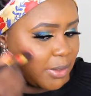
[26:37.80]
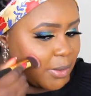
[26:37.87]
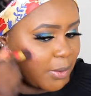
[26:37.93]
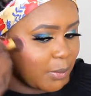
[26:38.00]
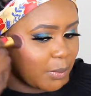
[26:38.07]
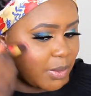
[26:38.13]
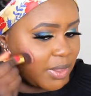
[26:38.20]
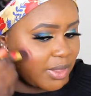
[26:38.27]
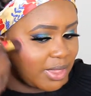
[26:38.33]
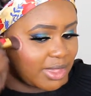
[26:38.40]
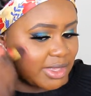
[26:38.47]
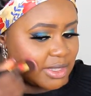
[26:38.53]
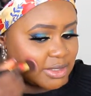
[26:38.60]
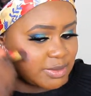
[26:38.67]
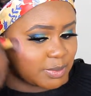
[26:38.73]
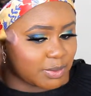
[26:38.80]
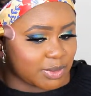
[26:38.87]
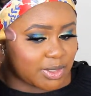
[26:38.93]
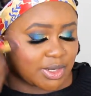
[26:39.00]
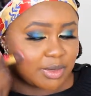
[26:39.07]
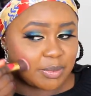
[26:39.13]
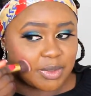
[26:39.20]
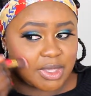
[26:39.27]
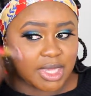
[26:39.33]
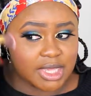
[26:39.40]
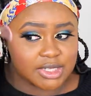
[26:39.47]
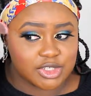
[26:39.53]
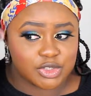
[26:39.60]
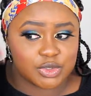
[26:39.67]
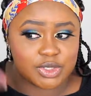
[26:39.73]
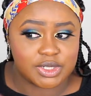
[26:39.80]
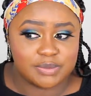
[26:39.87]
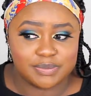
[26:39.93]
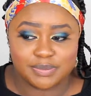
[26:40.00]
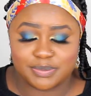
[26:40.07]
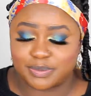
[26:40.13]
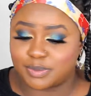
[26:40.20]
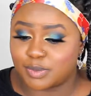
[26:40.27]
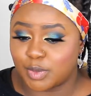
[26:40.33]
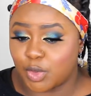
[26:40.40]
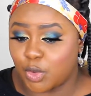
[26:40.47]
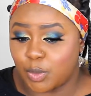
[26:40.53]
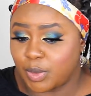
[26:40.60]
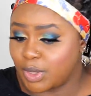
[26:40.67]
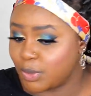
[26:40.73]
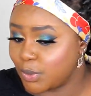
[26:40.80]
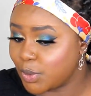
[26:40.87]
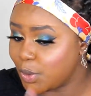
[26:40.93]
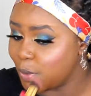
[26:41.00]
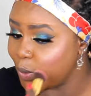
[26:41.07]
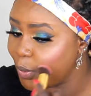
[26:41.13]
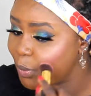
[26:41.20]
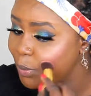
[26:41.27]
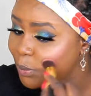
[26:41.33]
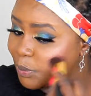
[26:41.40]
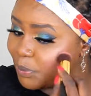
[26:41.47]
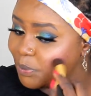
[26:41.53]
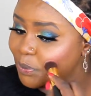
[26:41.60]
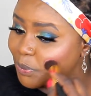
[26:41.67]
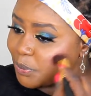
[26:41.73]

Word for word: oh well, I guess we're gonna be extra. Go big or go home.